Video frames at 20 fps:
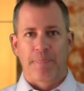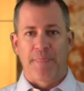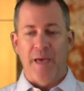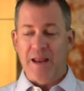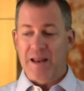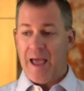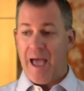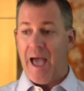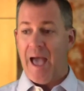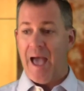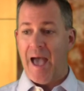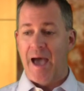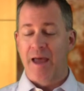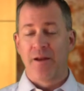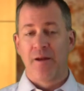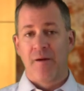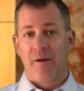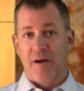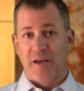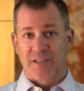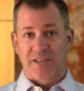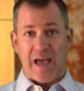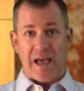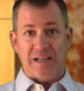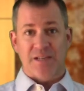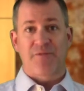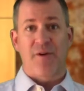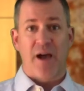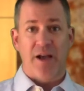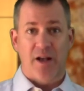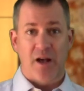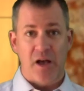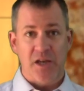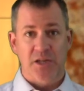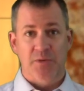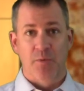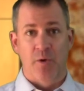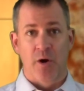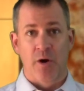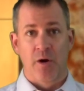they'd had a satisfied
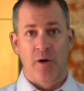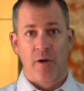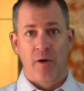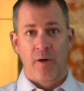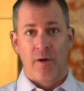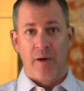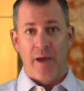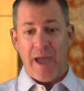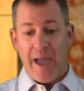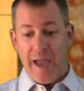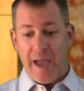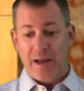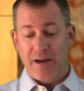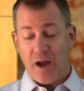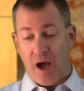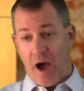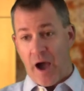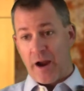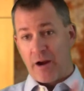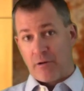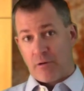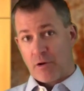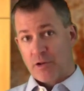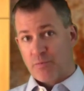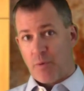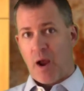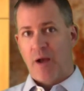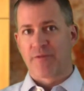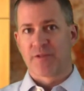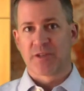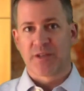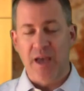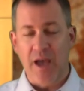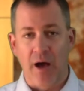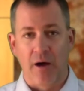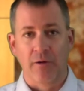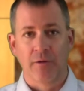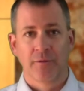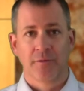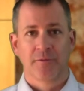customer and a higher gross profit
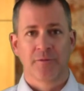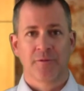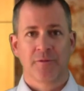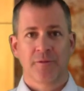sale.